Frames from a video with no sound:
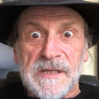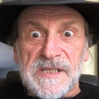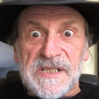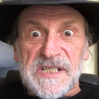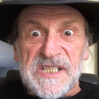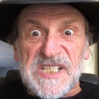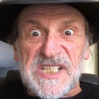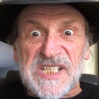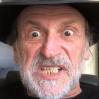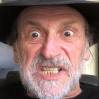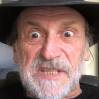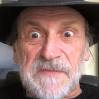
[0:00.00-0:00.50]

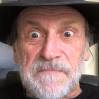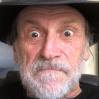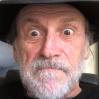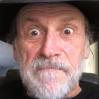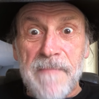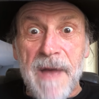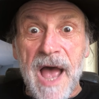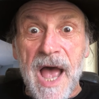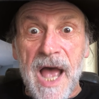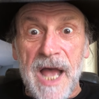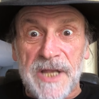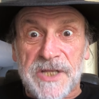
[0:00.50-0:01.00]

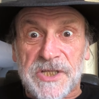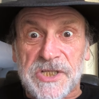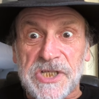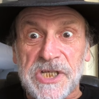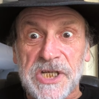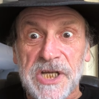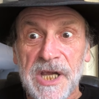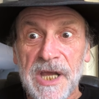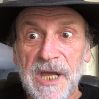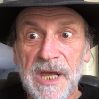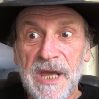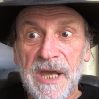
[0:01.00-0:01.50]

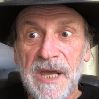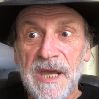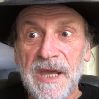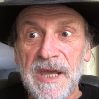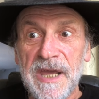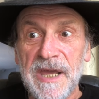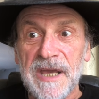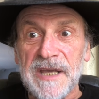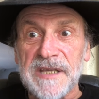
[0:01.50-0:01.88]
"Smudge!" he